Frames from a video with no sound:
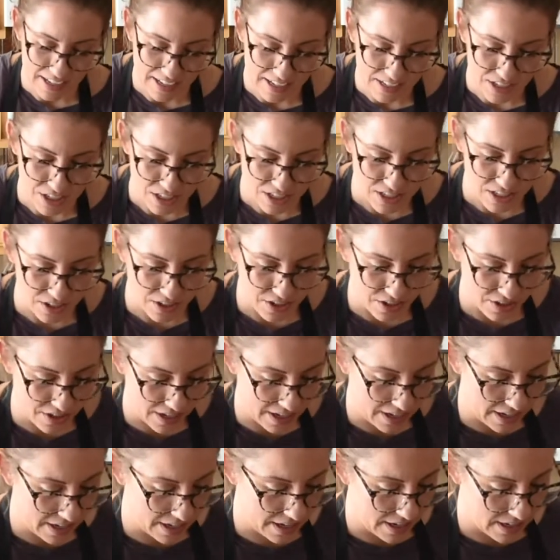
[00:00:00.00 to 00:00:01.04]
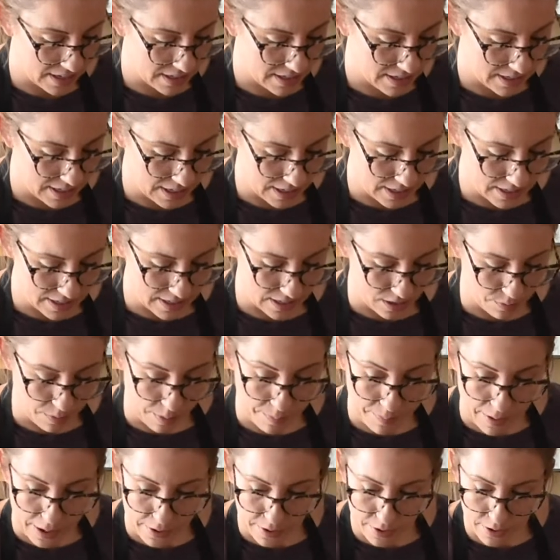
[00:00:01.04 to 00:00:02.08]
Just so you can see this a little
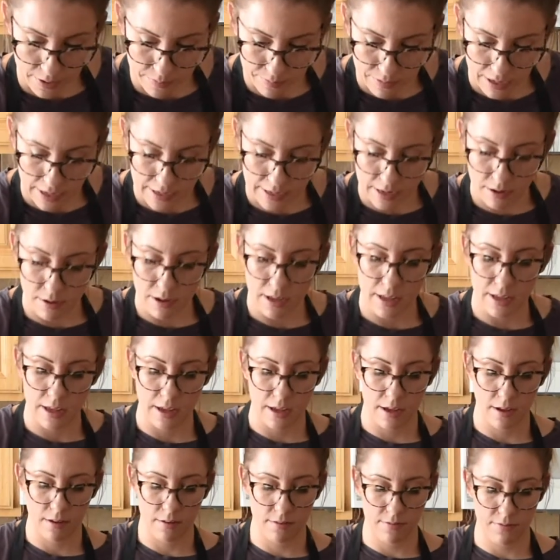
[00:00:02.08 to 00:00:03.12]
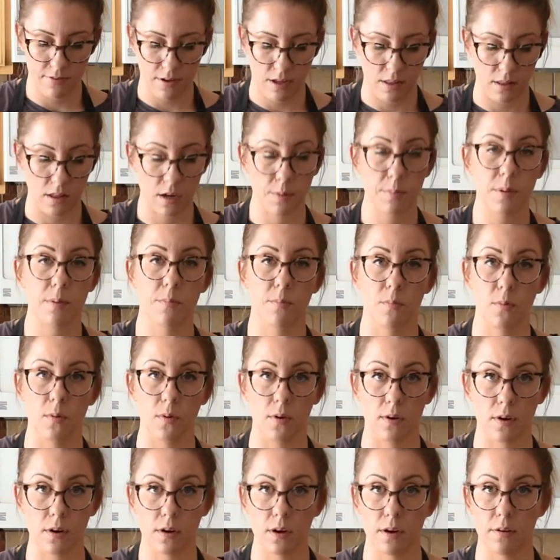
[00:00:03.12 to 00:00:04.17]
bit better, I now have a little bit
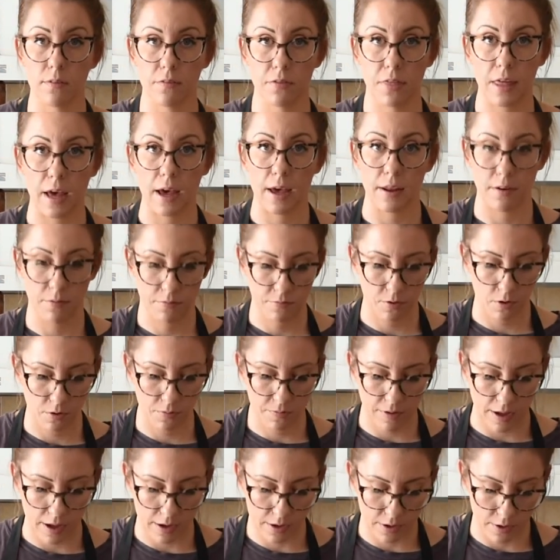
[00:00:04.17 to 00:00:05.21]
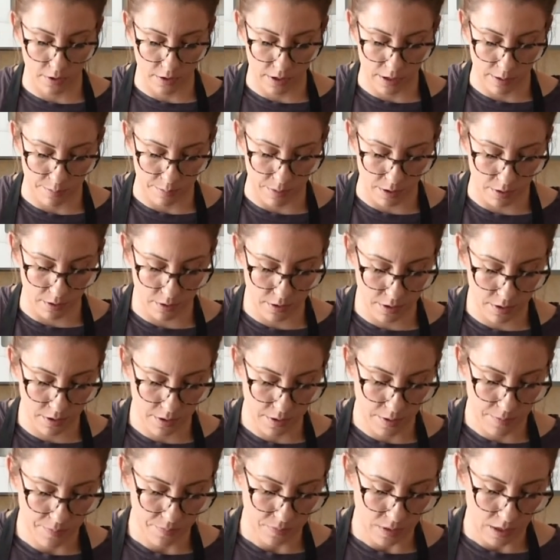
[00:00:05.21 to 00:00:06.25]
more of that full fat coconut milk.
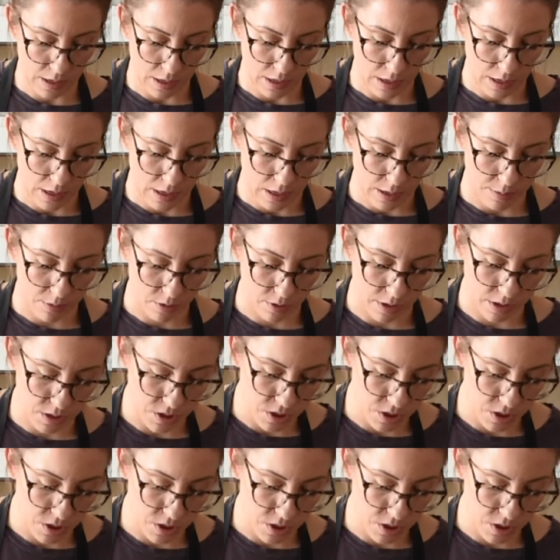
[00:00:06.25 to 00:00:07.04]
I'm going